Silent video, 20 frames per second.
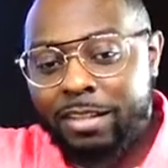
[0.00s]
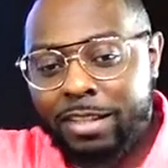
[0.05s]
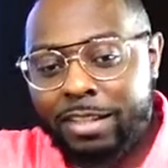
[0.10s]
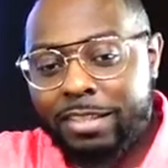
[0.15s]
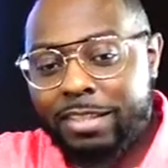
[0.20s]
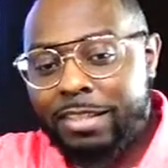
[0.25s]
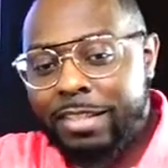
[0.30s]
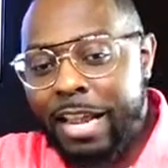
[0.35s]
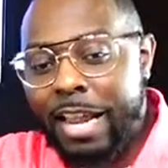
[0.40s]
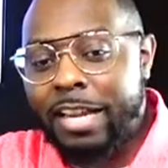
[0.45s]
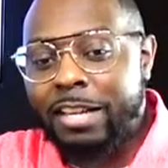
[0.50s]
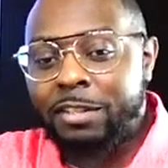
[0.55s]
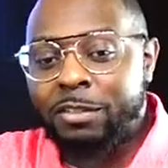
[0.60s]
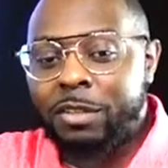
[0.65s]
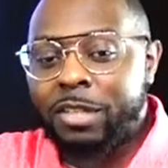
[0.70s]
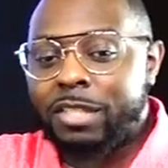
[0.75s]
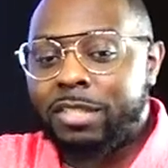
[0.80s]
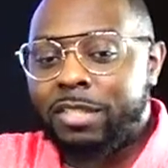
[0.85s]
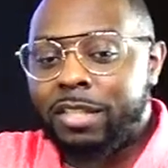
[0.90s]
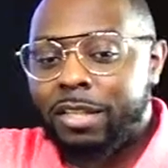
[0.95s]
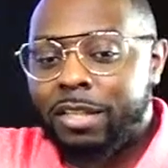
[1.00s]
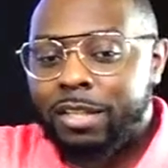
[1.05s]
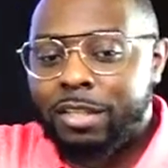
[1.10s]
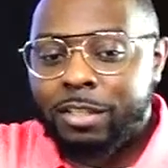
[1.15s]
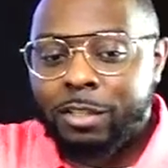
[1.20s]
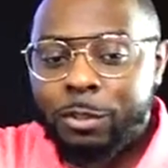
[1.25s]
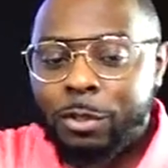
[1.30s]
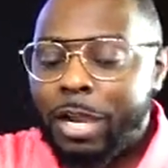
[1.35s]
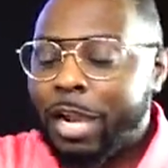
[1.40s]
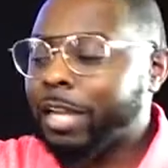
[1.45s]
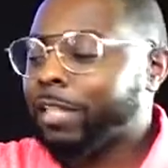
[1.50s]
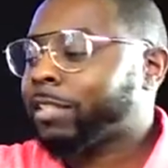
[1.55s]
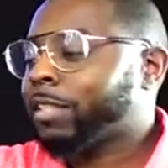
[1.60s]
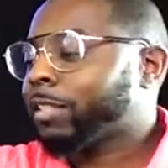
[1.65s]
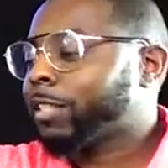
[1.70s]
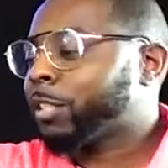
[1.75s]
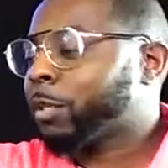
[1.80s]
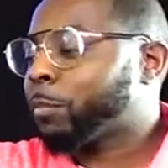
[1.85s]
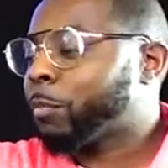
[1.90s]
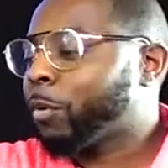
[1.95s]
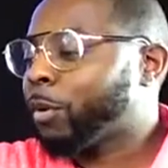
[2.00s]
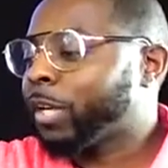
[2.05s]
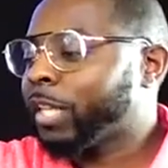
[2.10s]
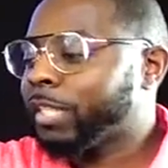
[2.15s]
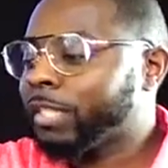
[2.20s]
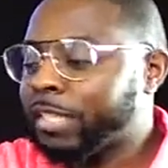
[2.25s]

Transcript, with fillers: It's dangerous. You guys are supporting